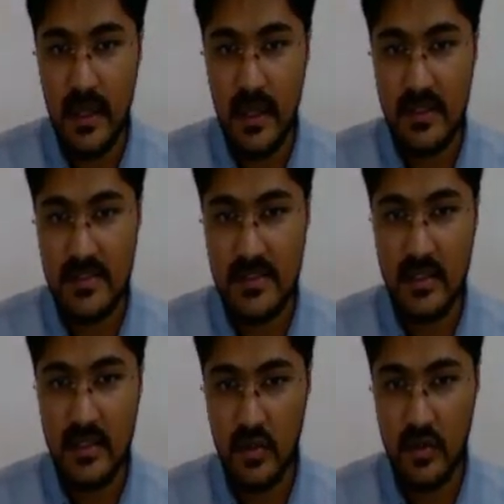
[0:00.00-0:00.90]
X.
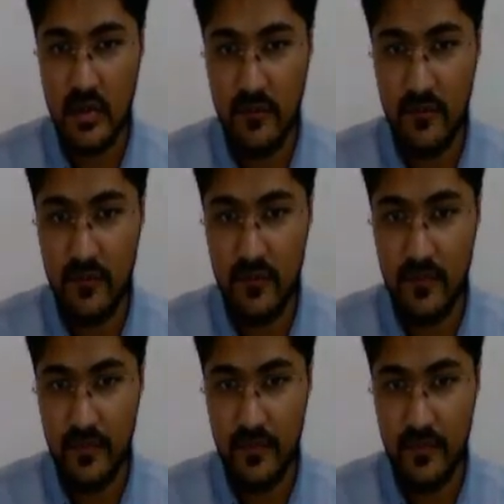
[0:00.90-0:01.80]
When we
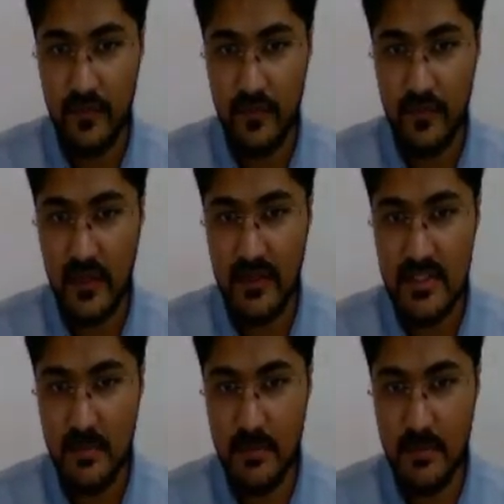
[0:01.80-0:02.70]
simplify, we
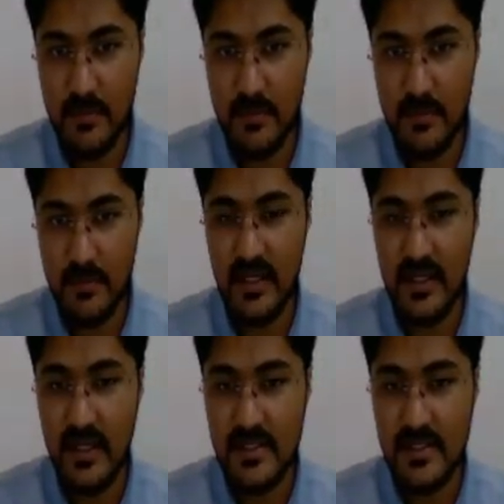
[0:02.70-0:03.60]
get X equals
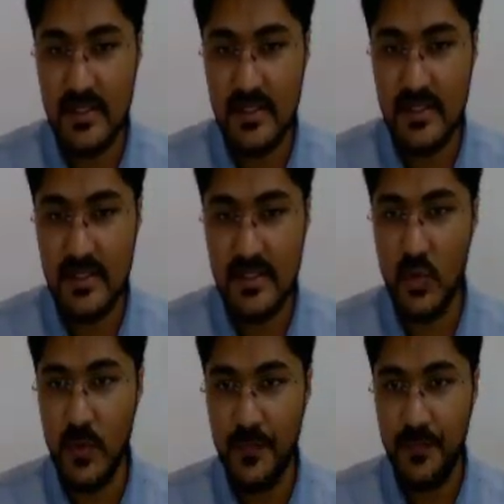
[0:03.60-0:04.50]
to
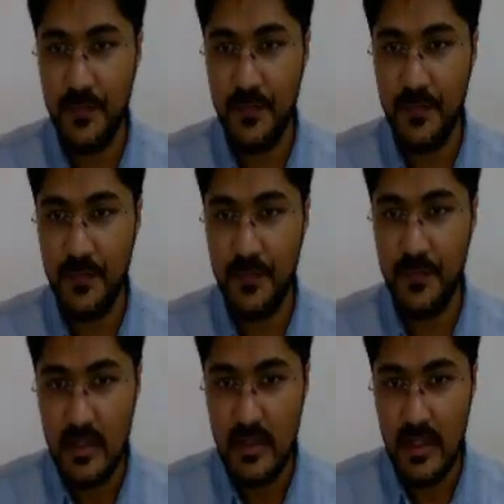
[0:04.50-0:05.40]

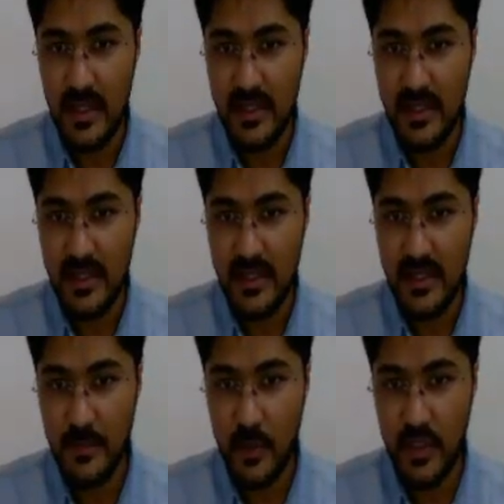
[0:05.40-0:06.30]

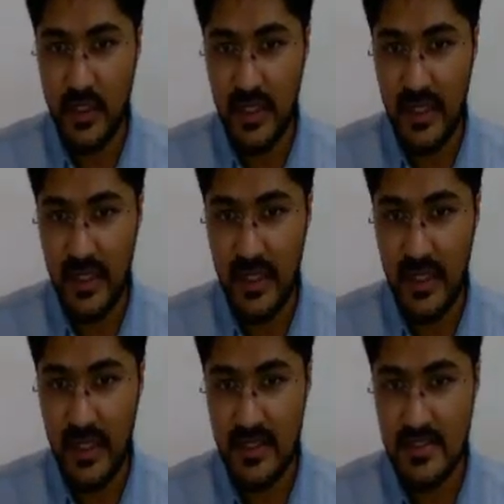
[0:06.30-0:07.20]
19.86
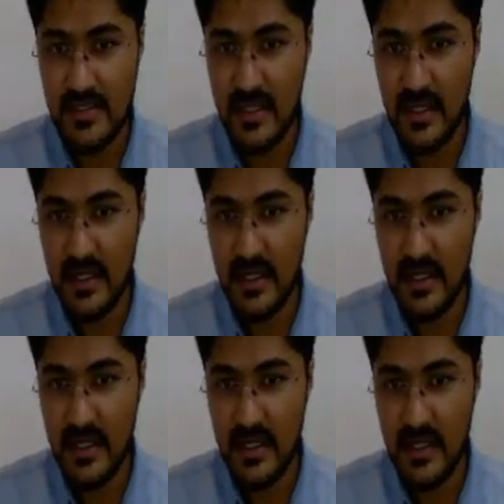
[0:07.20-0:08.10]
divided by
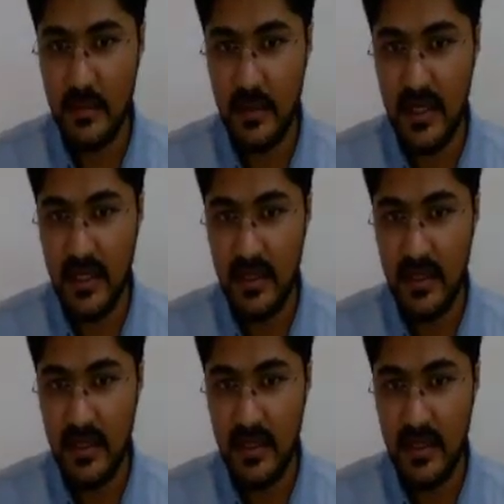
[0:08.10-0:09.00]

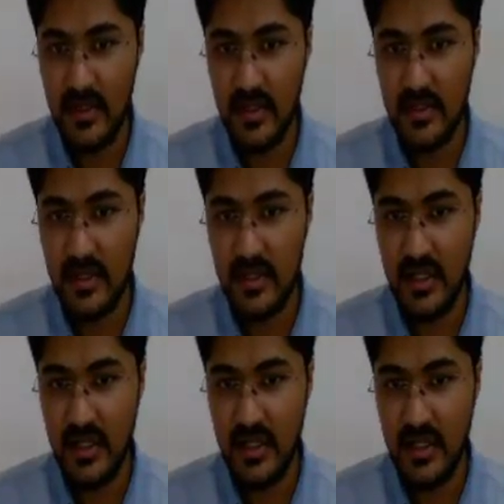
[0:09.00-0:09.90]
331,
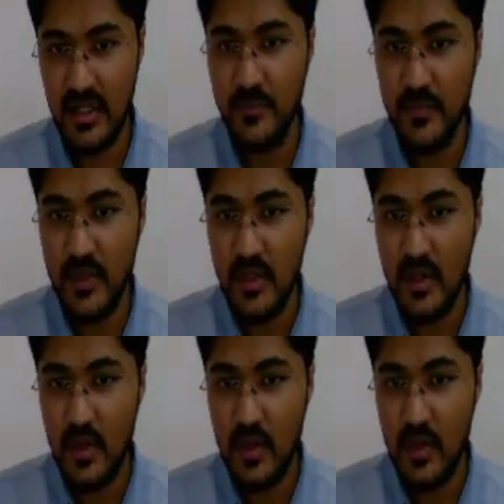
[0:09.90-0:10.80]
which will come
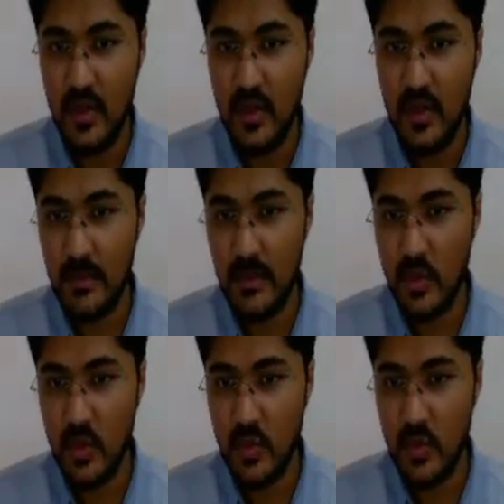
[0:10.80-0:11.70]
out to
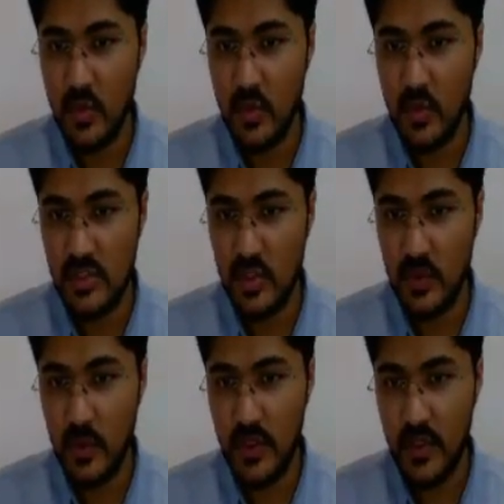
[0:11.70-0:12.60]

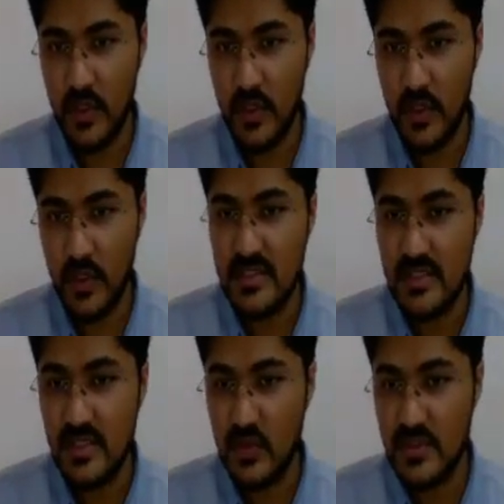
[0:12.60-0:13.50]
0.06
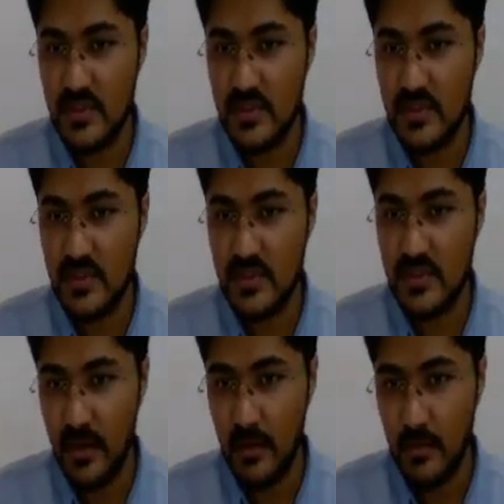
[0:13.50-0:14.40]
mole.